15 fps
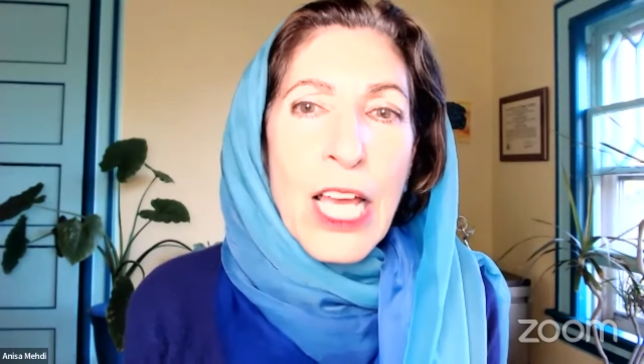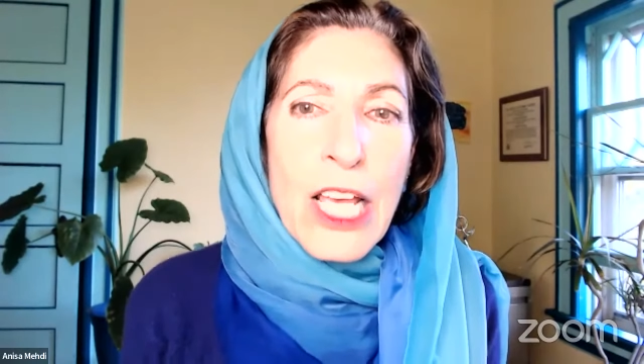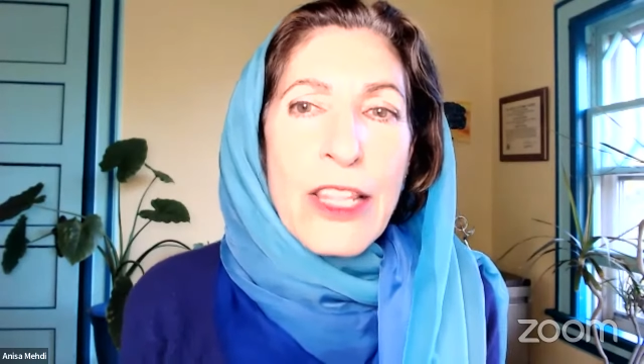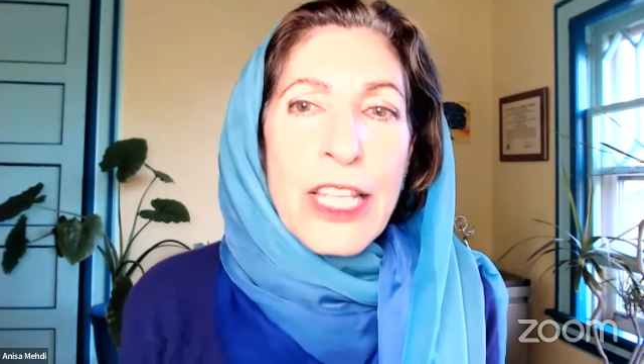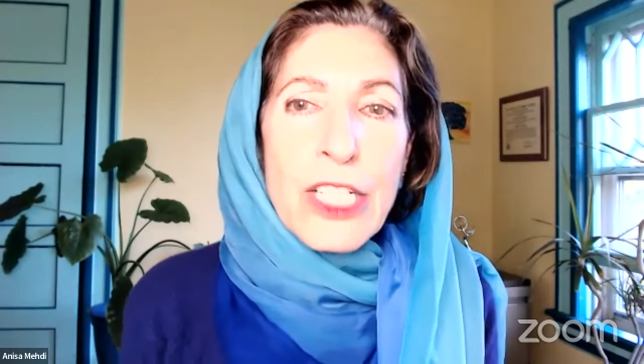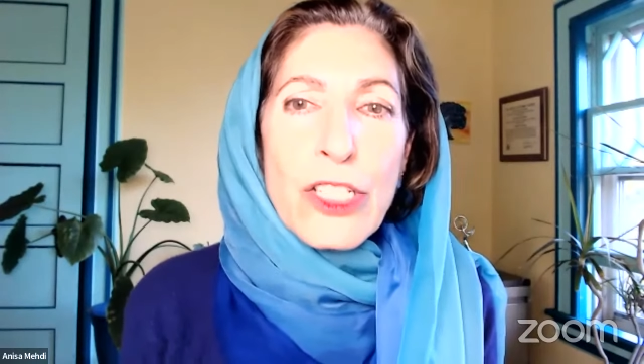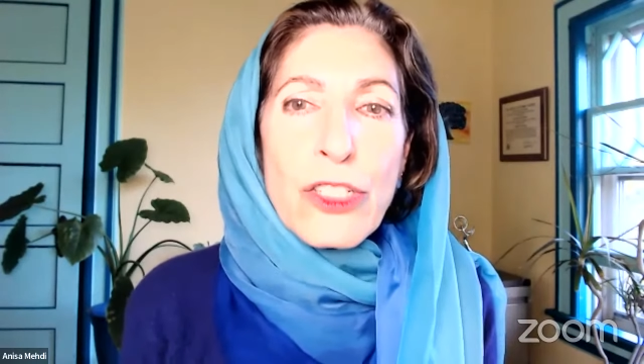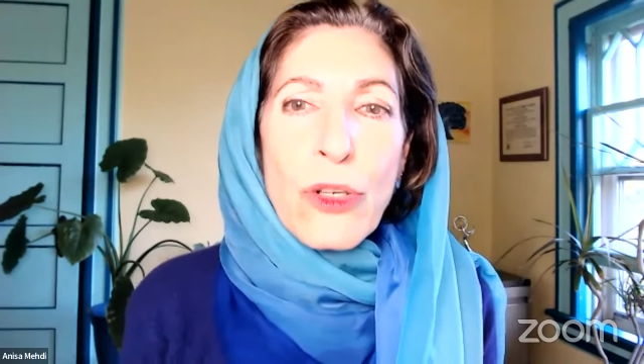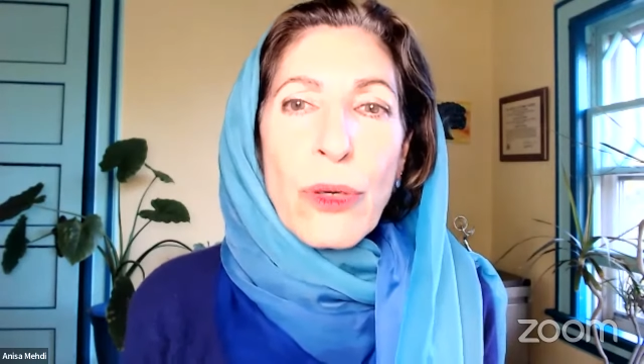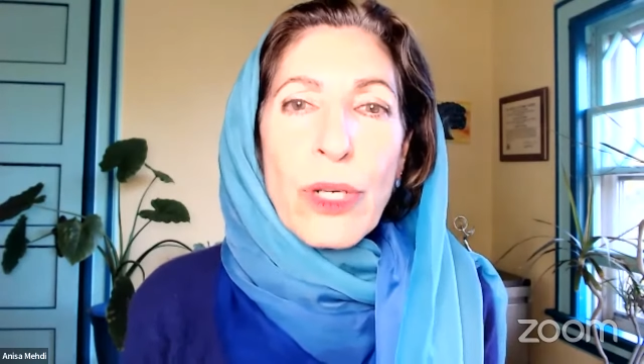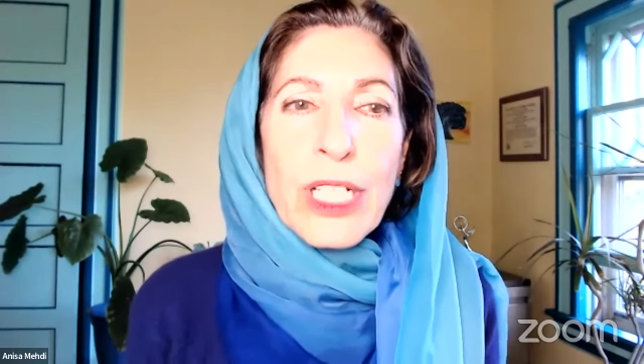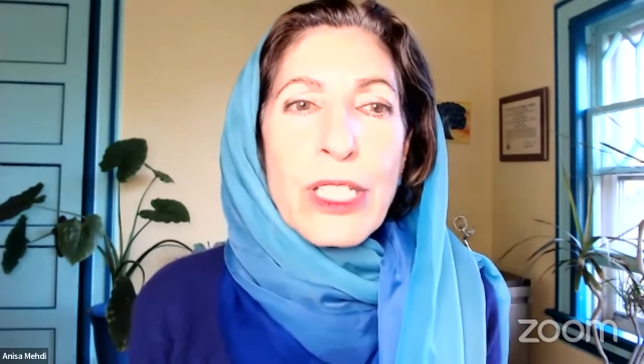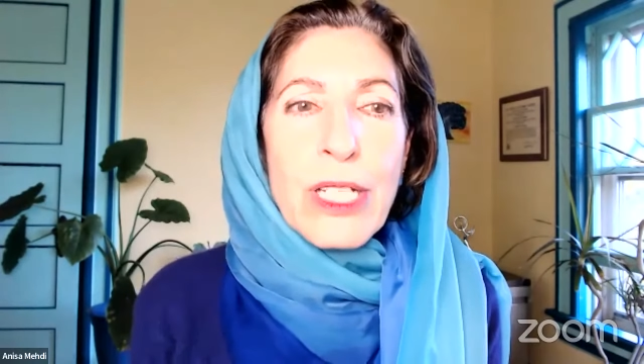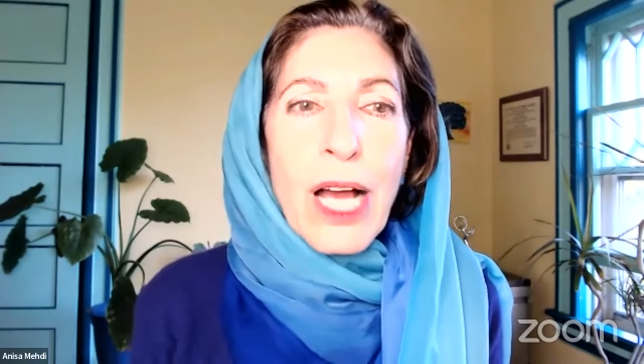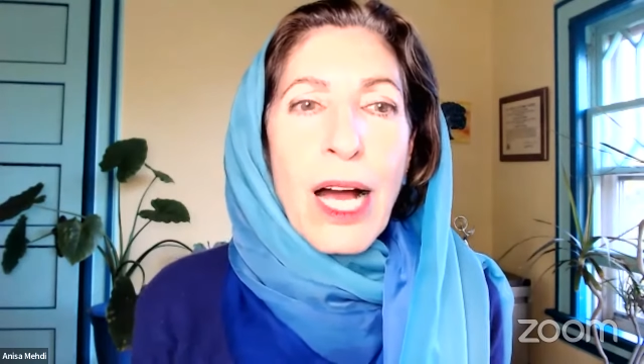These
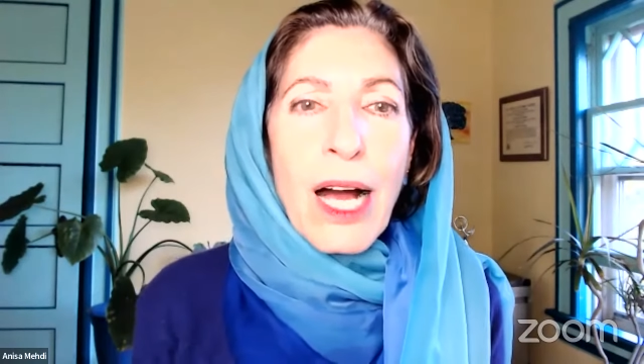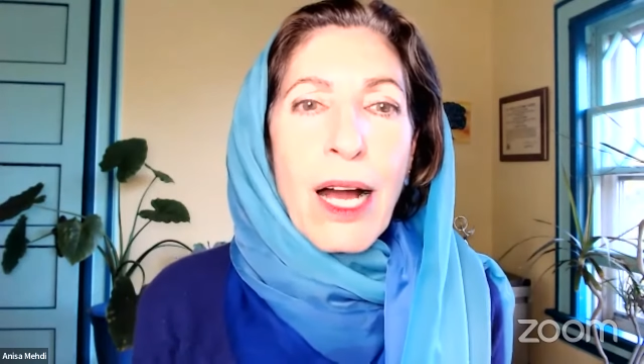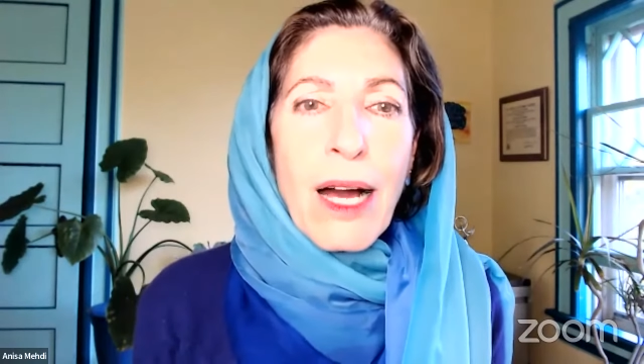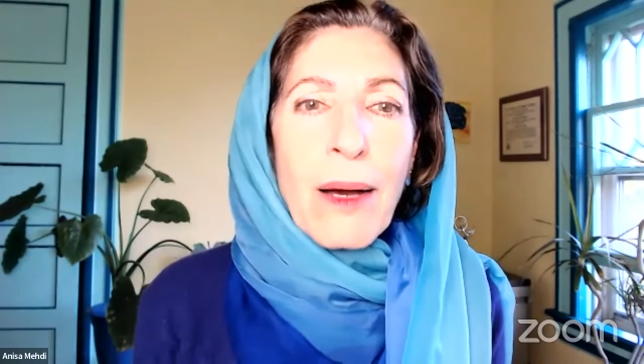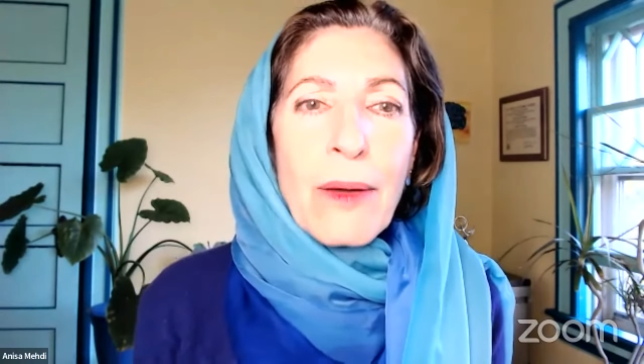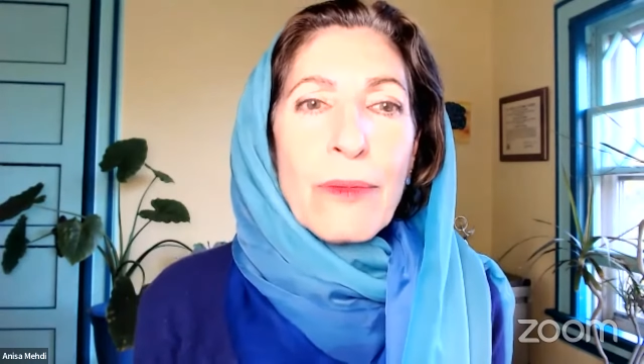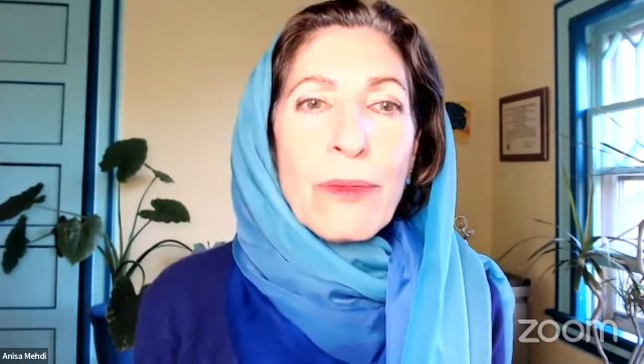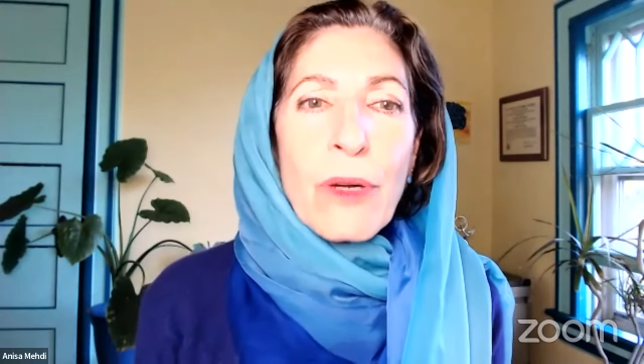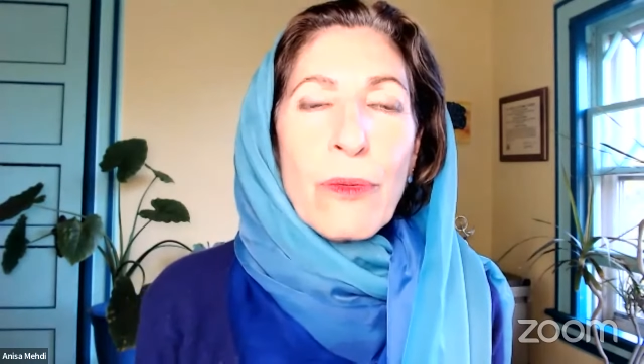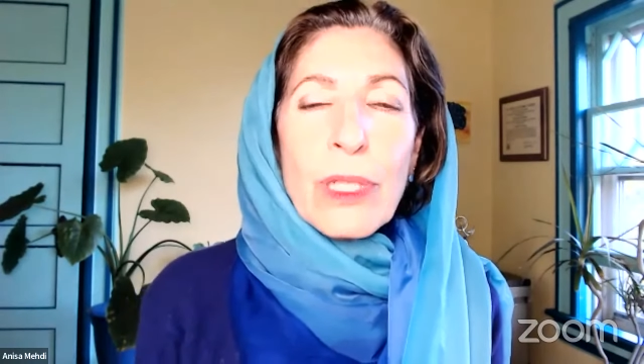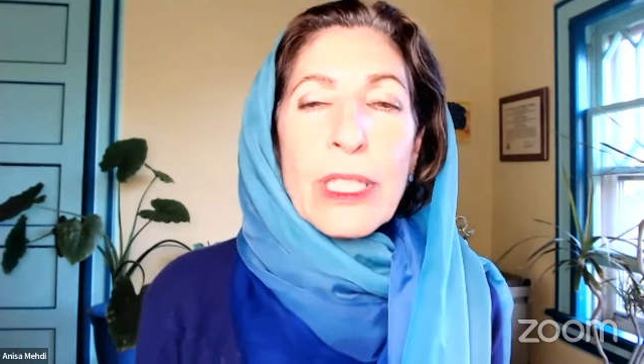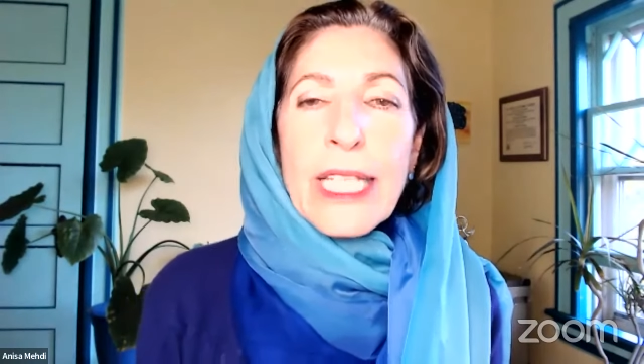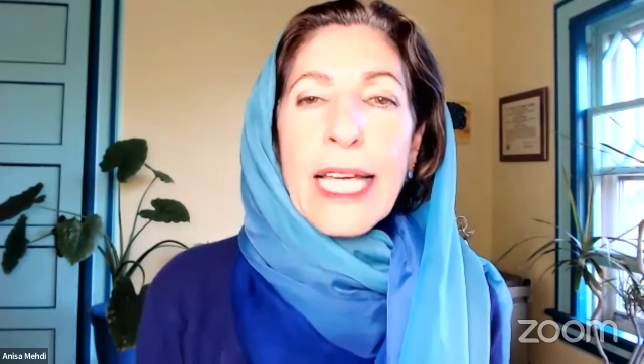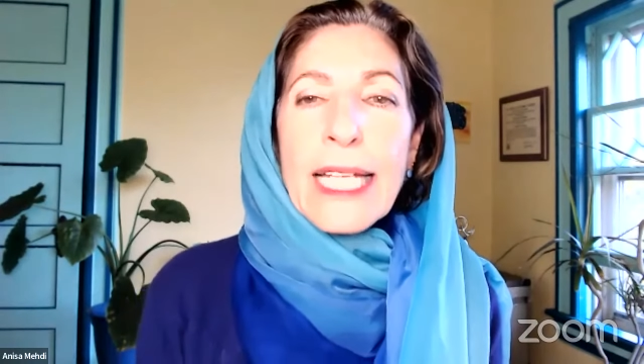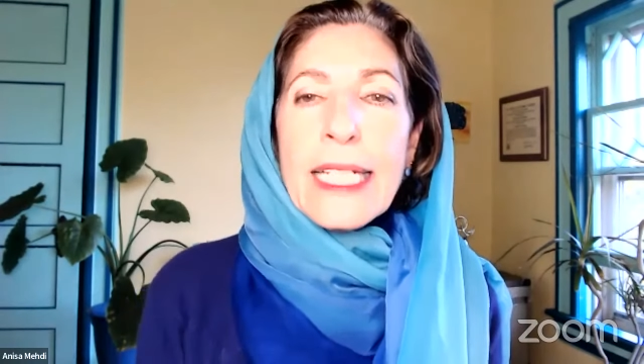stories
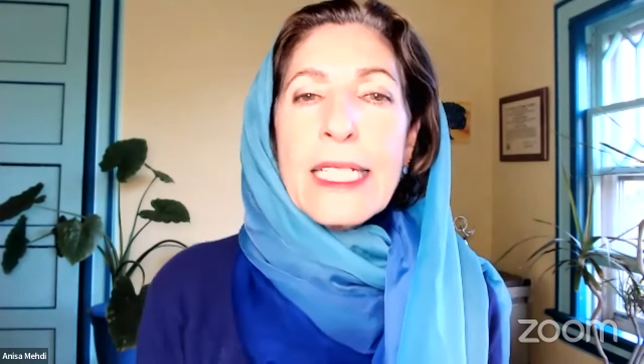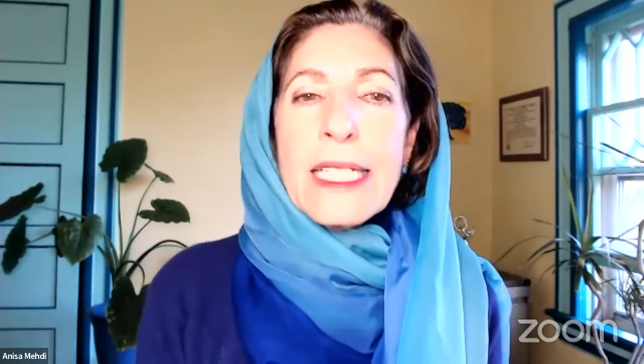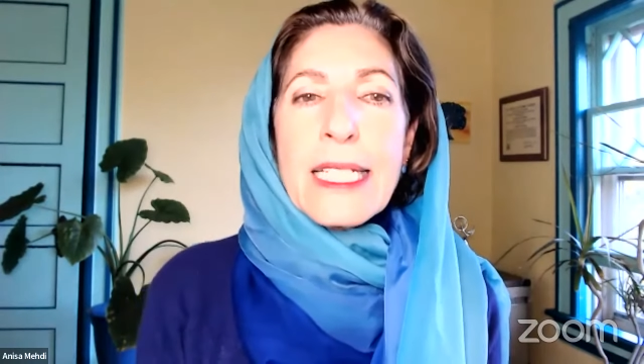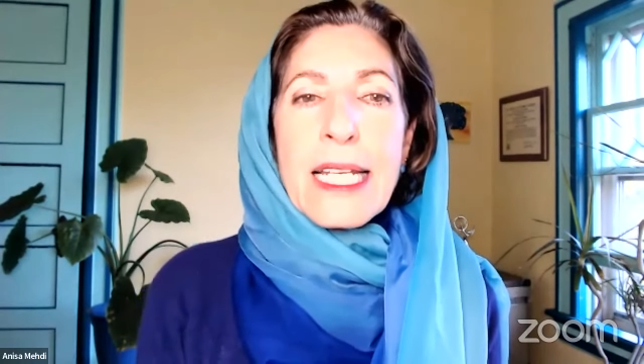related